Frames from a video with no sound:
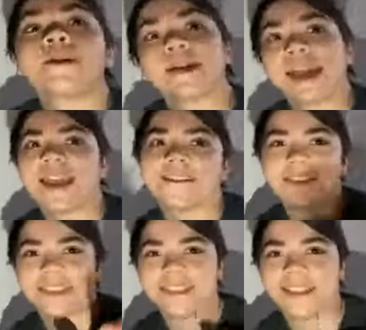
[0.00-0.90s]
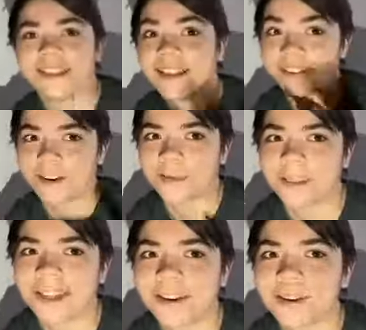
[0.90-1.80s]
Okay, everything's all set. Sorry
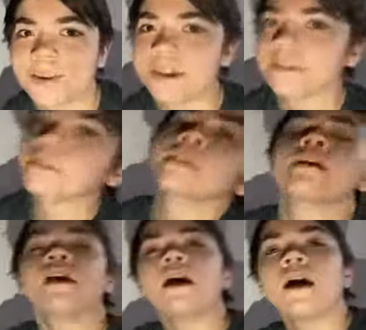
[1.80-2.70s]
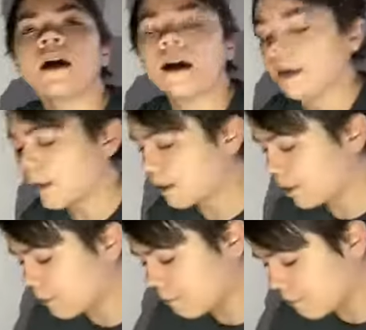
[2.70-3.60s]
about that, everyone. And